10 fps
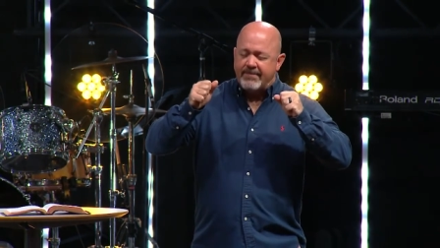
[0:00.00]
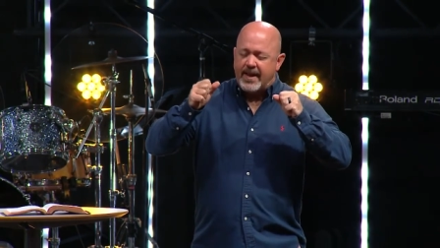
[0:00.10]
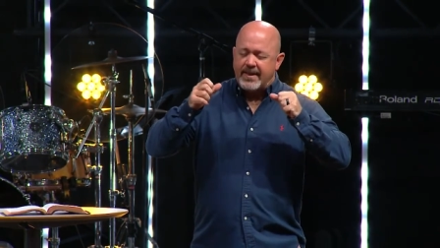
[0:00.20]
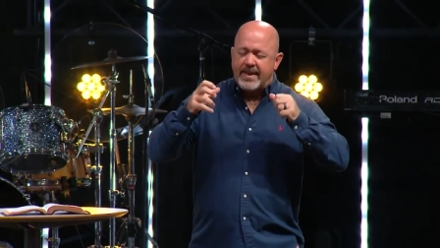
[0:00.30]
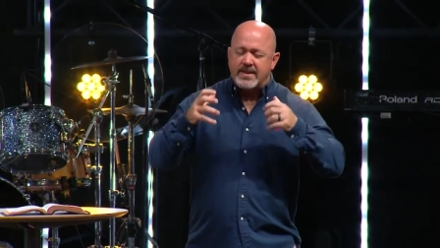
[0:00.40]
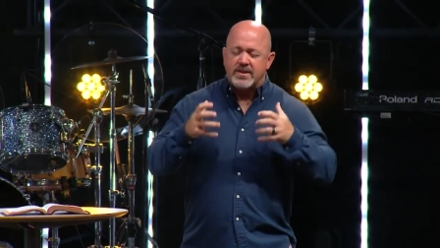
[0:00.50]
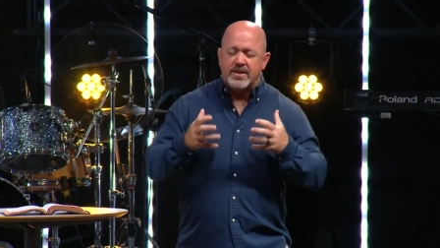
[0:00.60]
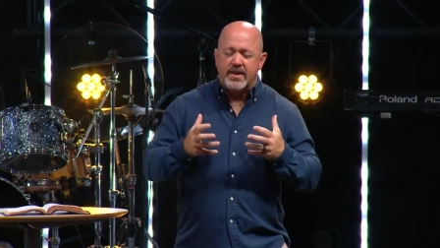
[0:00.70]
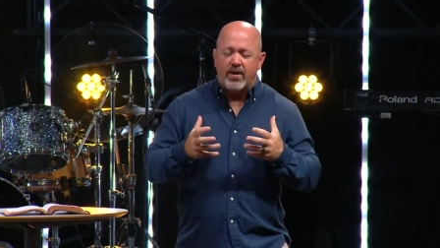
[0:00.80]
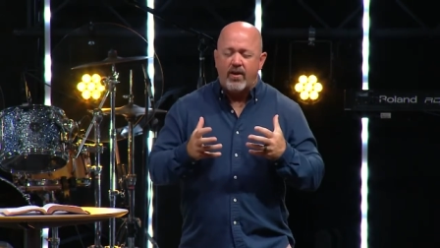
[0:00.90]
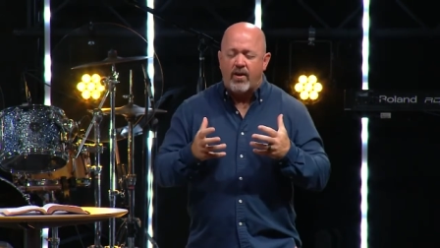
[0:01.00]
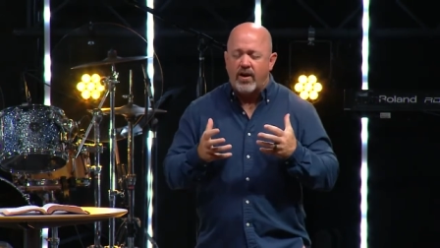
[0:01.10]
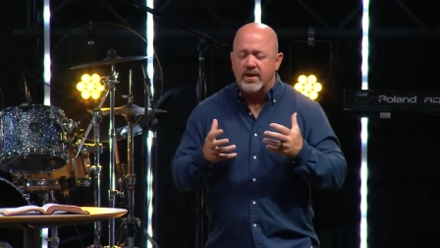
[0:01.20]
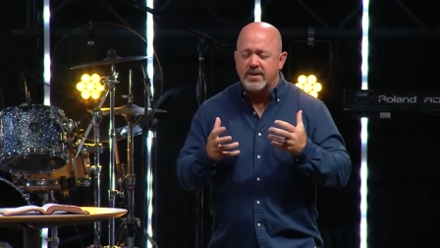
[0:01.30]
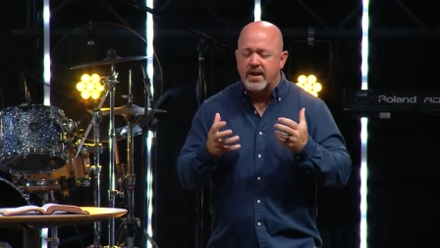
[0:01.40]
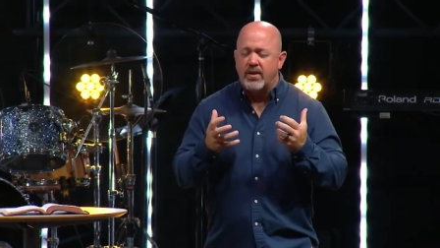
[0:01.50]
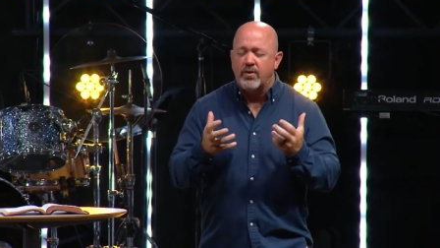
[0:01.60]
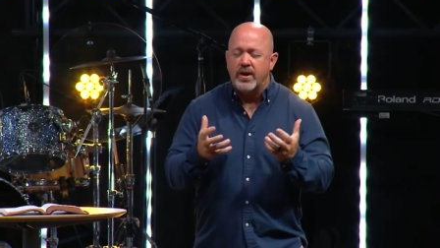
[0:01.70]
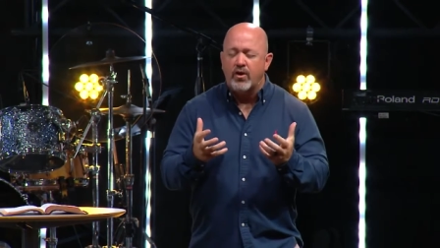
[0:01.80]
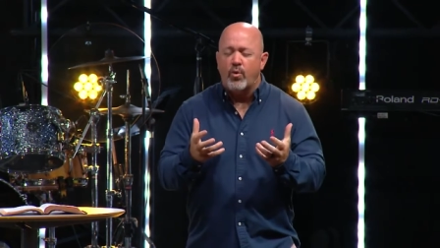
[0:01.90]
I think just in our hearts, a
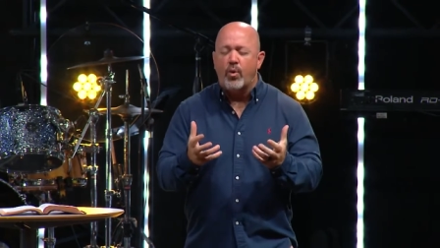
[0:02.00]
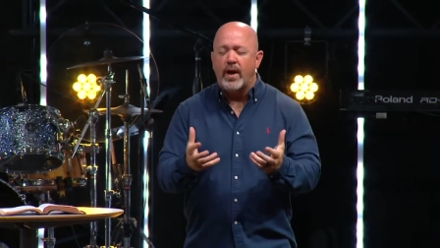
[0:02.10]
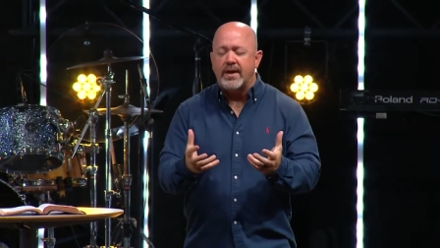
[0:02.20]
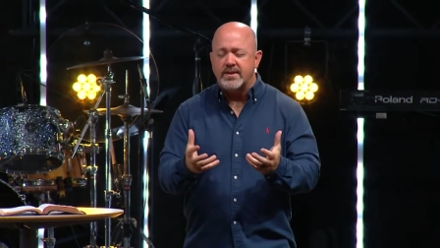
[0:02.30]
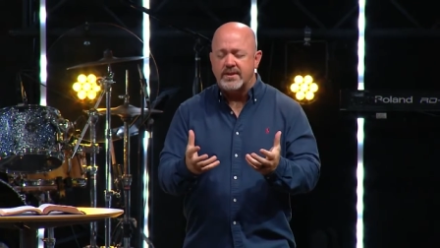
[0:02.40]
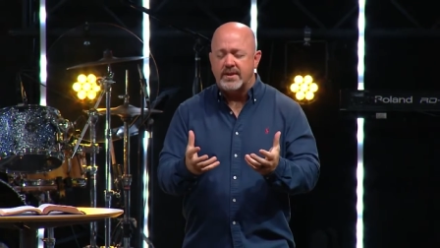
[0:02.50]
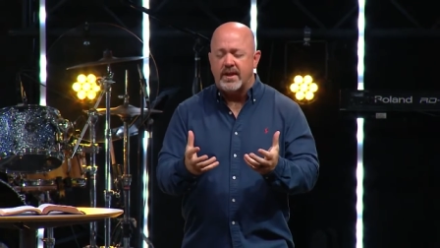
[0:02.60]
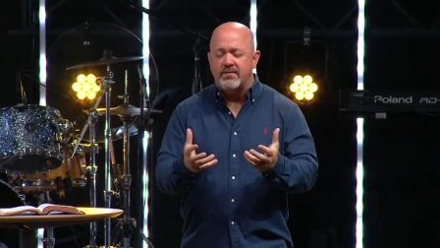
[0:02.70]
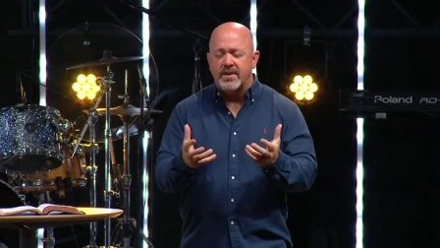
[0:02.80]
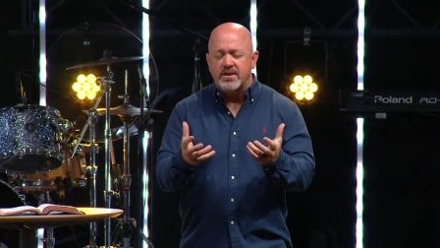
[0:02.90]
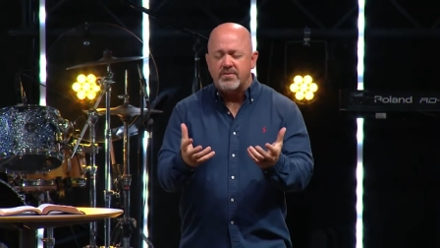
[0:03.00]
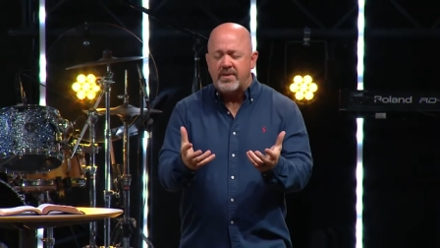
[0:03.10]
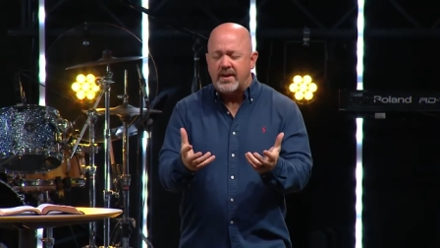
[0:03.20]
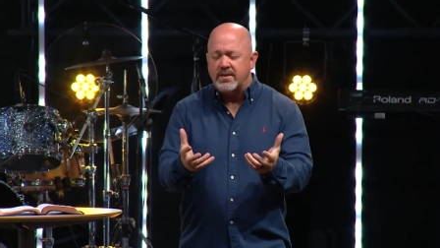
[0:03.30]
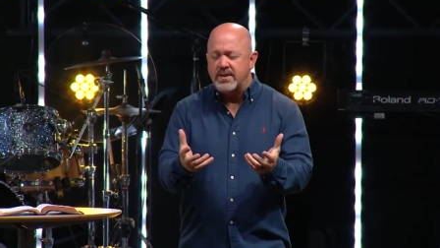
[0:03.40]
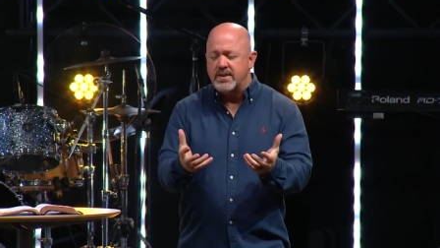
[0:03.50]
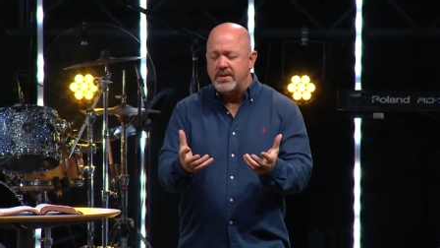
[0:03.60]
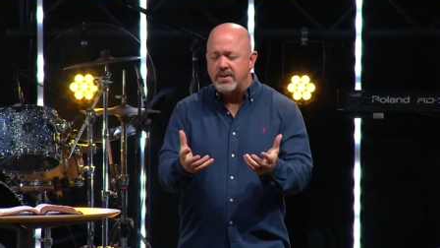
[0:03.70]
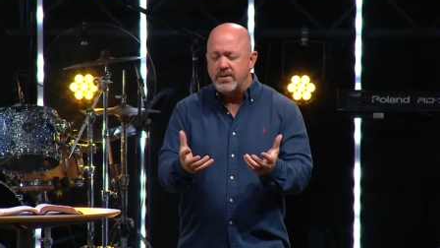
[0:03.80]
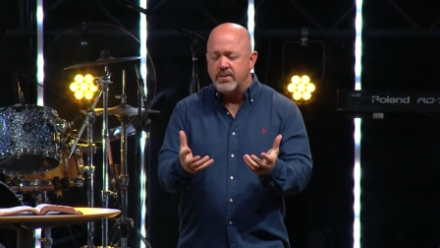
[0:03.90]
request of is found in
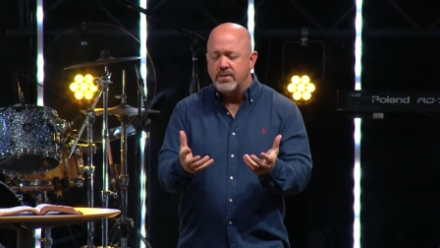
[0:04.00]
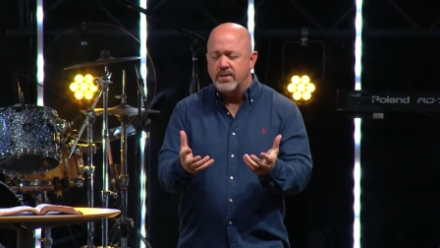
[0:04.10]
you.